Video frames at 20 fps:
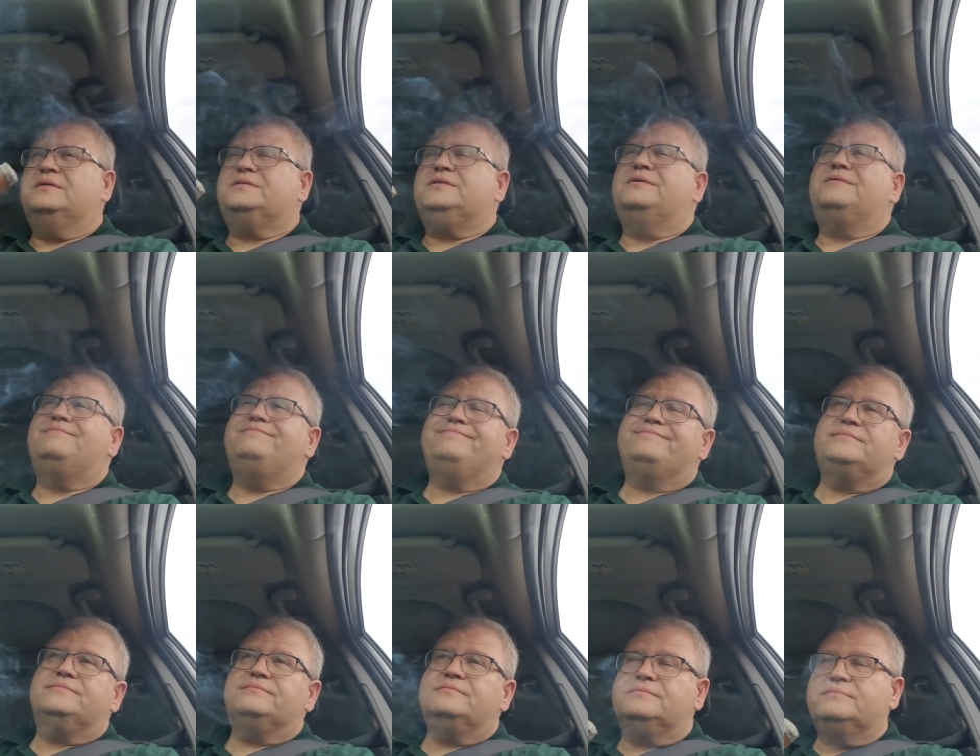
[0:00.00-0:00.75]
So
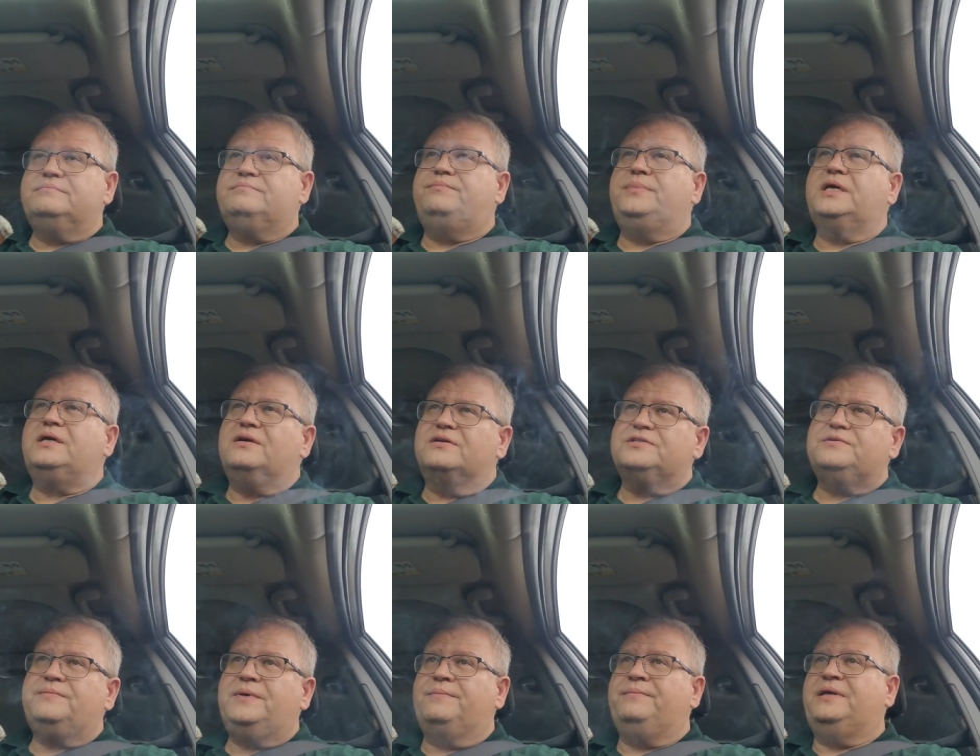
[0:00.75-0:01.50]
because
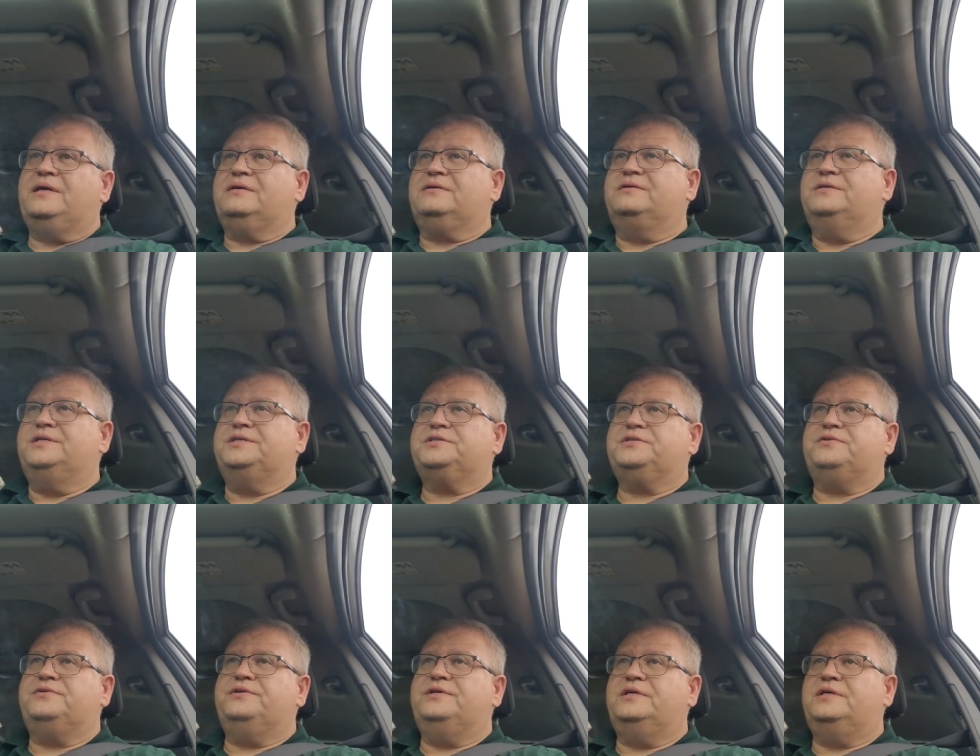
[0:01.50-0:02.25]
of my medical
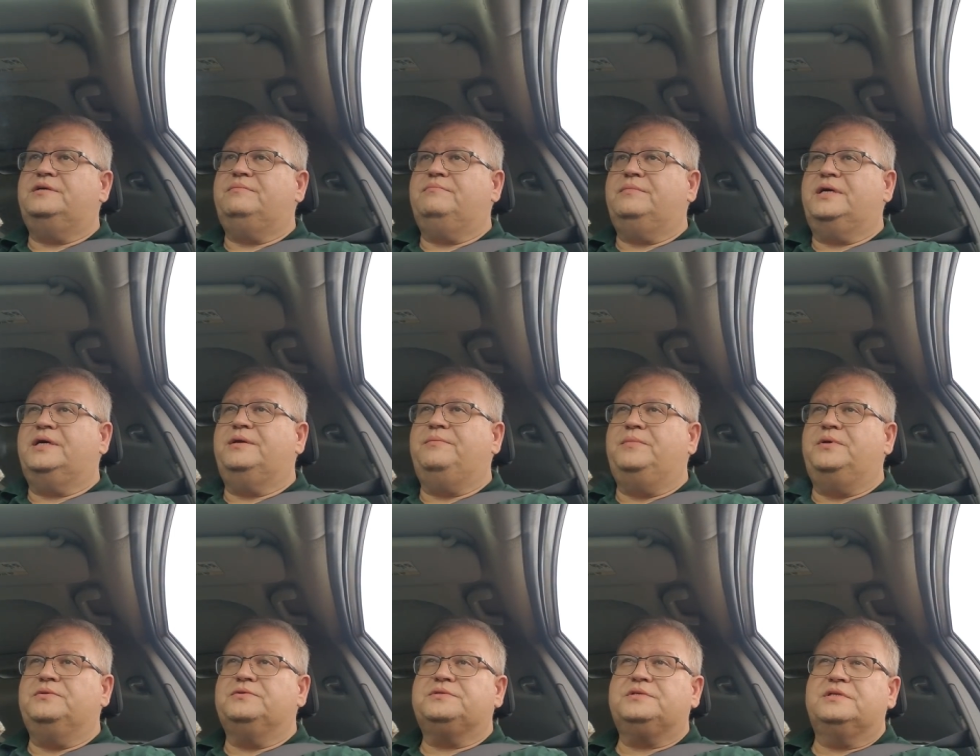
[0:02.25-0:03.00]
history, my
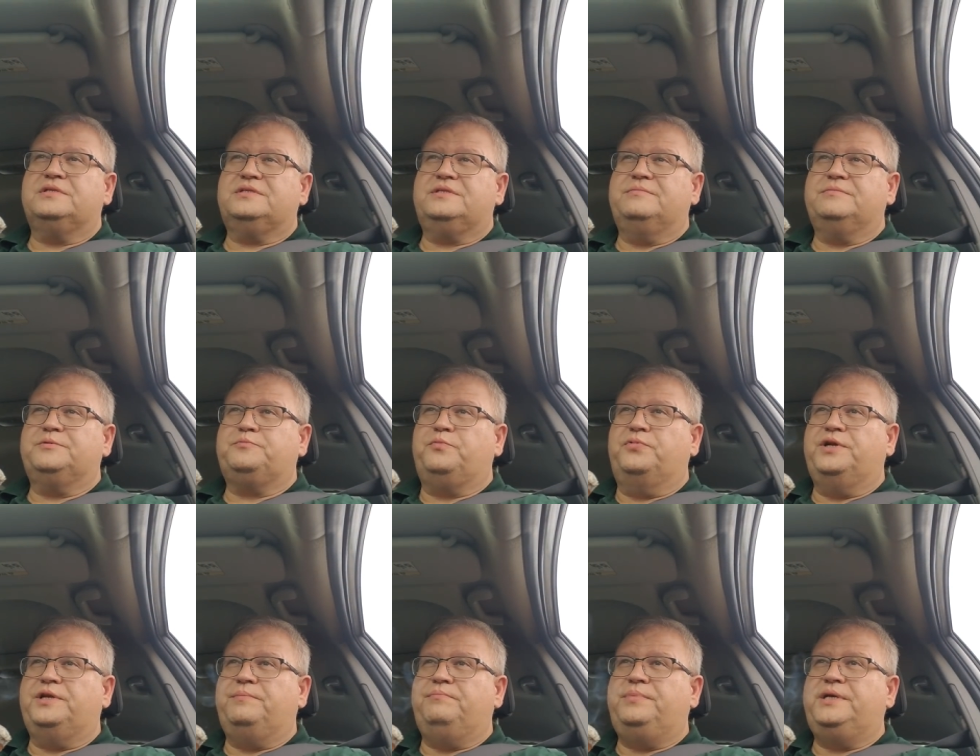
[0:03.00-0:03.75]
immune system's
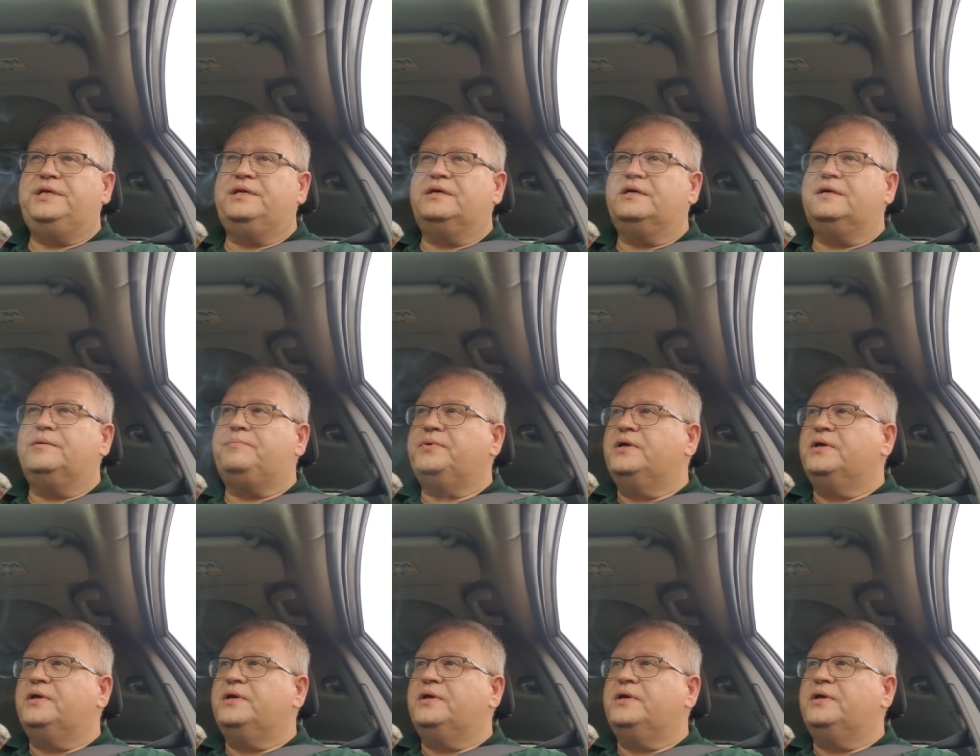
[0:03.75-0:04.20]
pretty beat up,